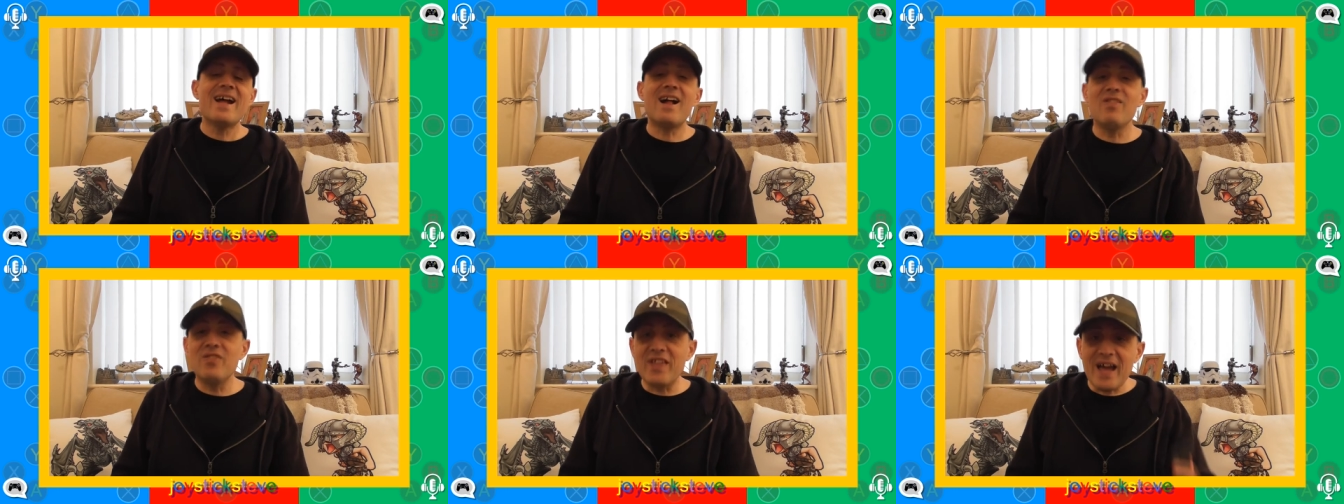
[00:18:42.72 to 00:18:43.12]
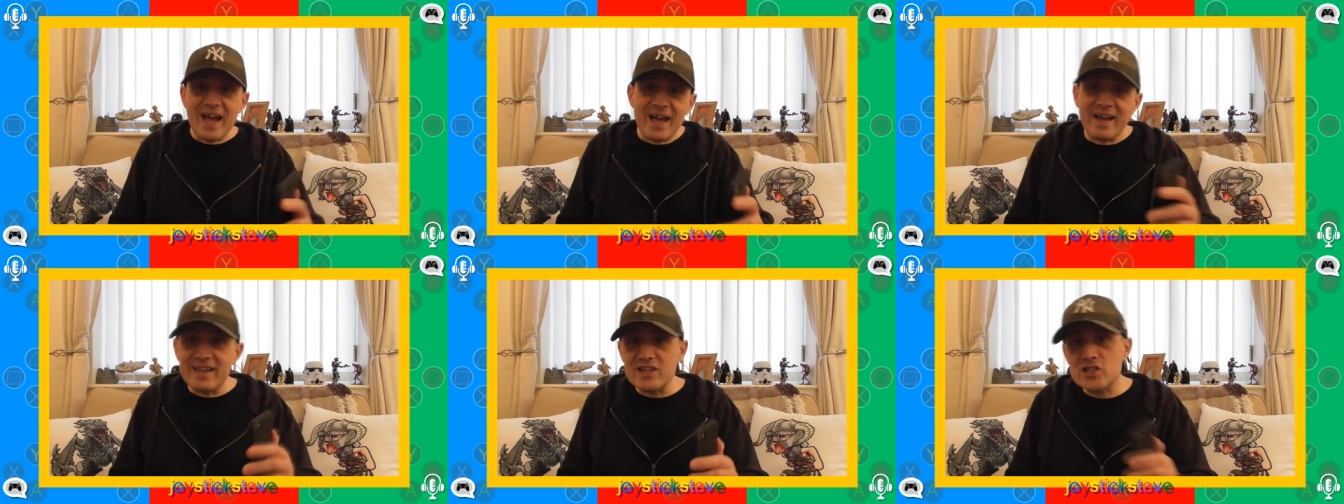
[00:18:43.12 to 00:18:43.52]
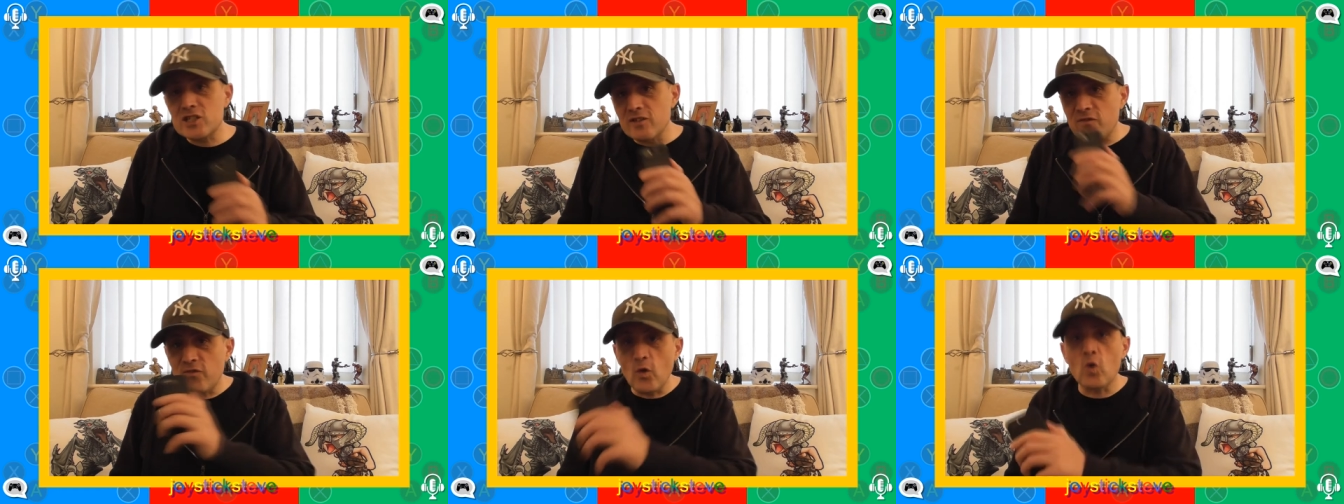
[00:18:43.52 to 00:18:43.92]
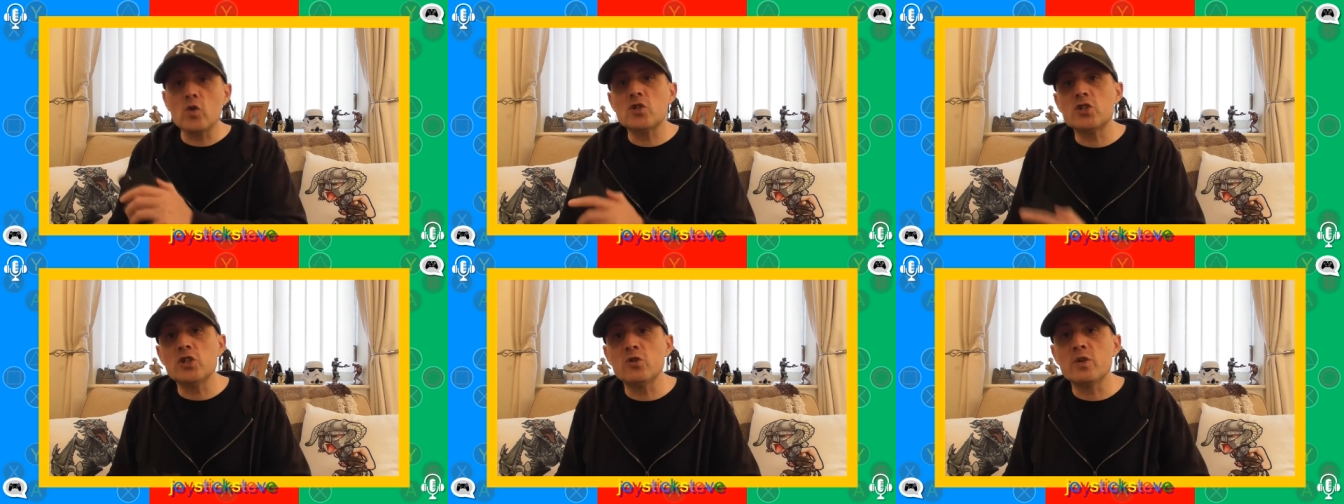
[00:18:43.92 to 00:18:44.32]
and that is to
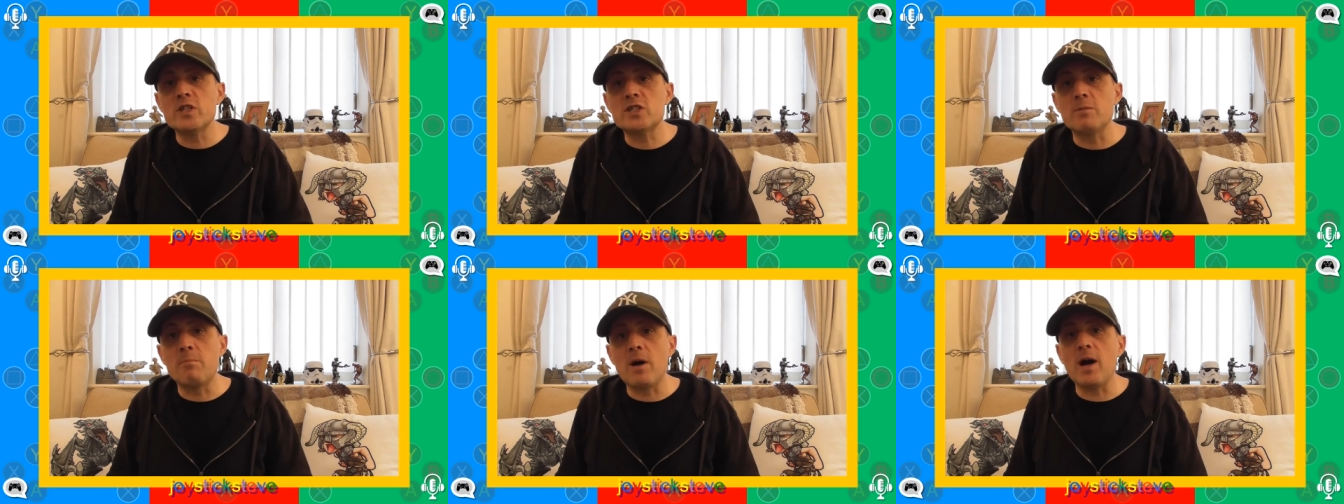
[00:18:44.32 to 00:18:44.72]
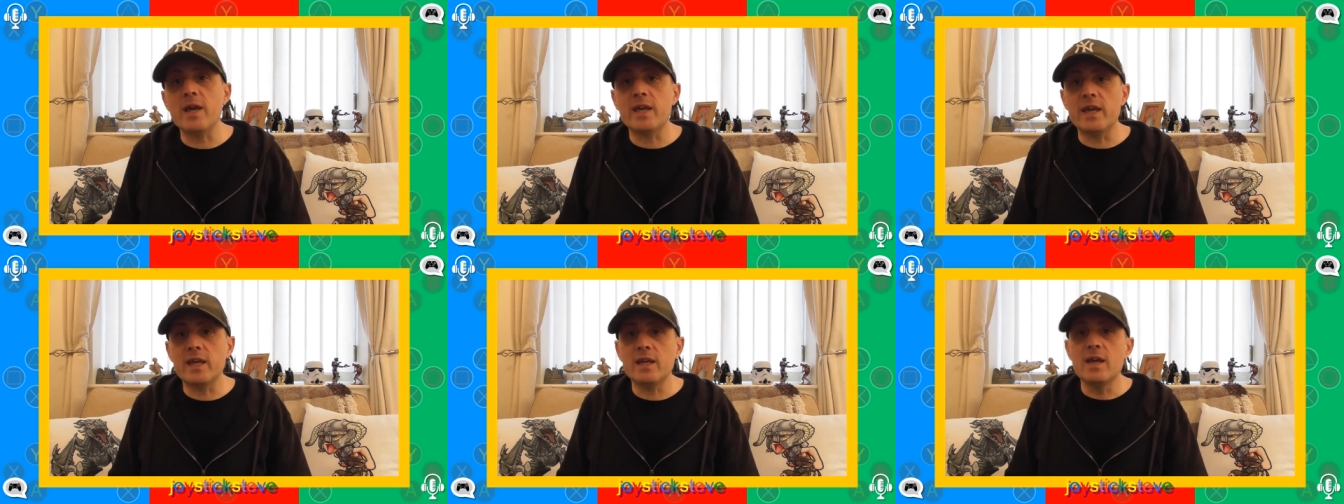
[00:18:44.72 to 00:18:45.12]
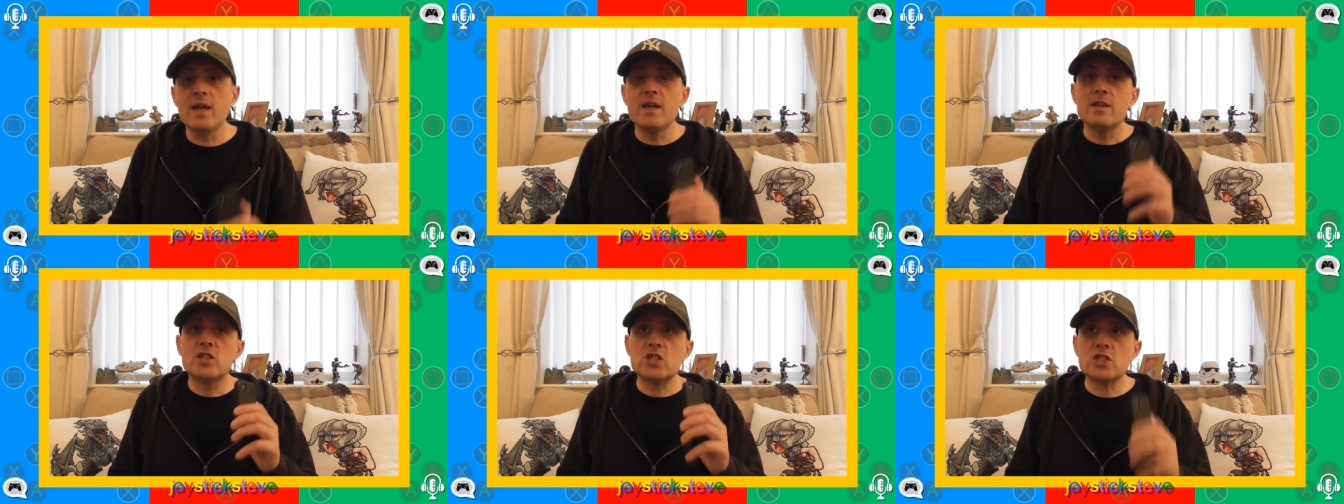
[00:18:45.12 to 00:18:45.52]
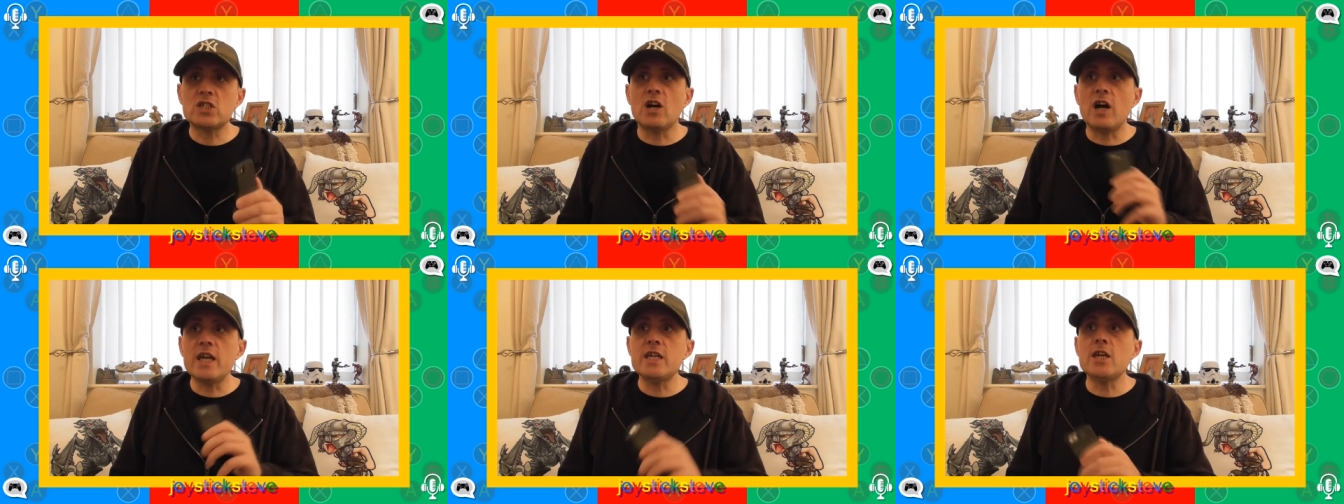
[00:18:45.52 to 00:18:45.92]
force you into buying
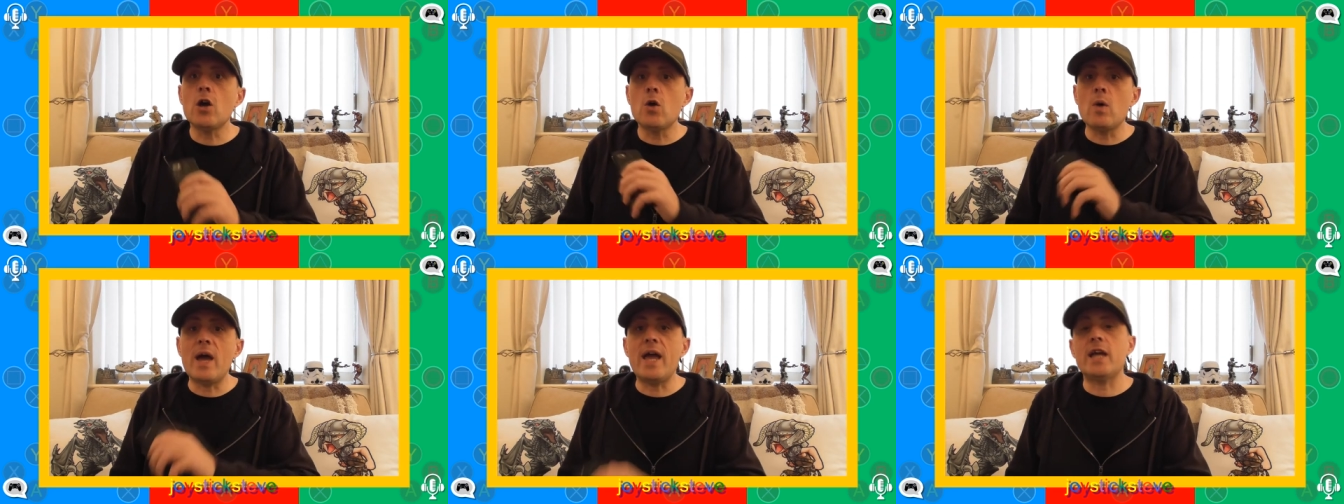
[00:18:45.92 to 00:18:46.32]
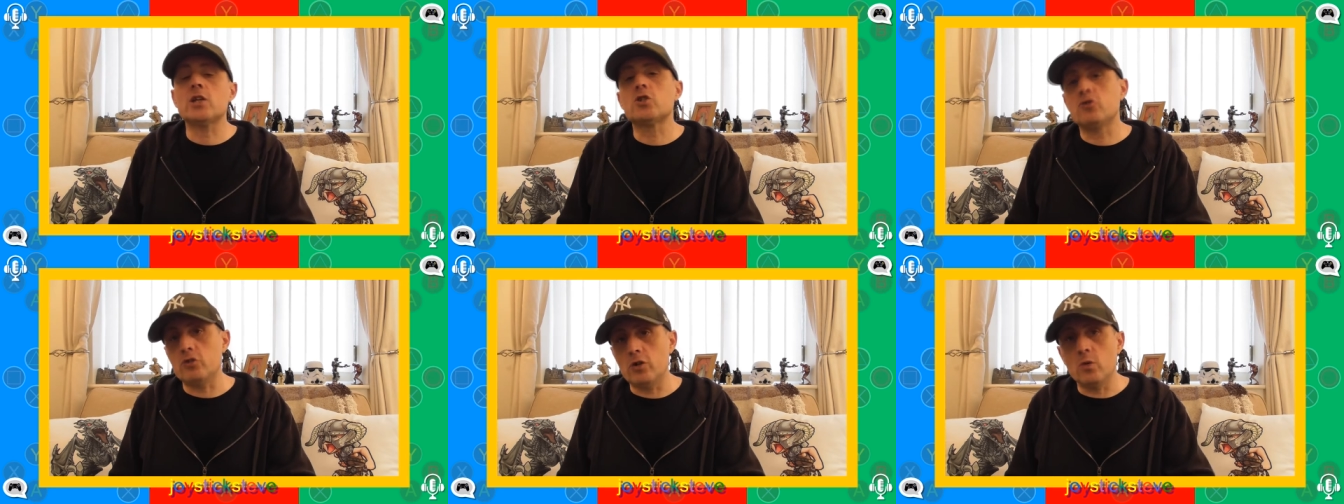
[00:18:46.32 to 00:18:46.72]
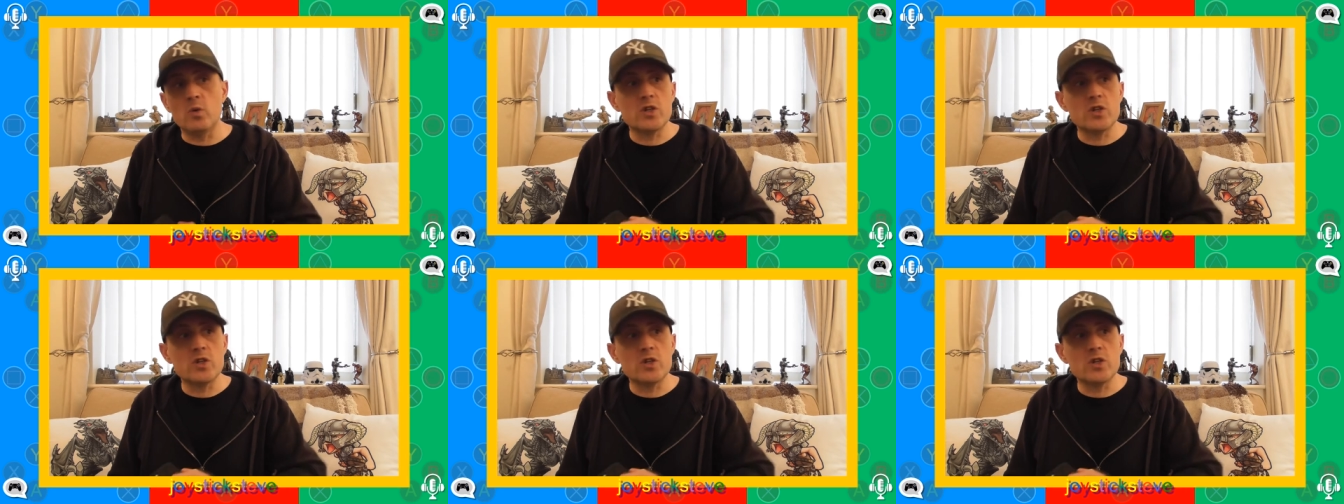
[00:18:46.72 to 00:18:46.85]
Sky Go Extra,